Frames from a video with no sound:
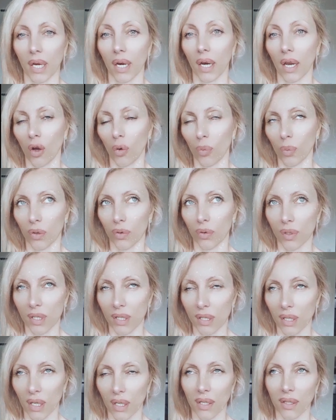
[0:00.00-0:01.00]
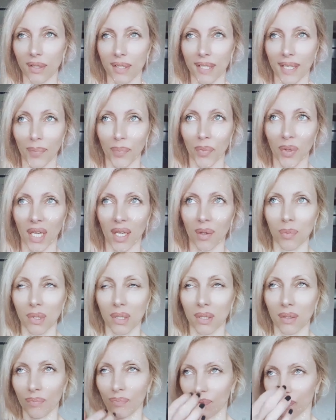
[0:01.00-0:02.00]
Allow me to say that
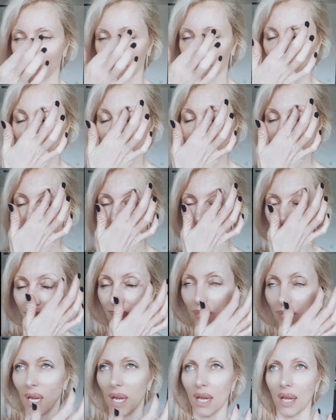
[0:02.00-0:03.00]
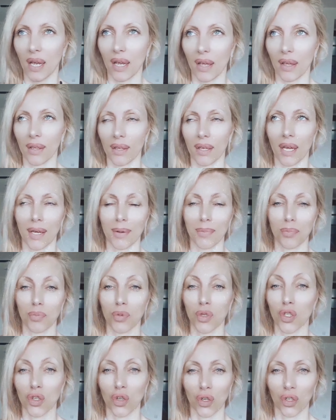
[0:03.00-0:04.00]
sometimes I'm
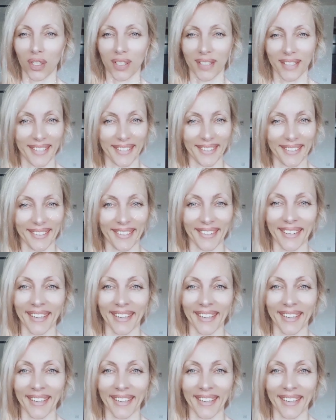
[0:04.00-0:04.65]
shocked.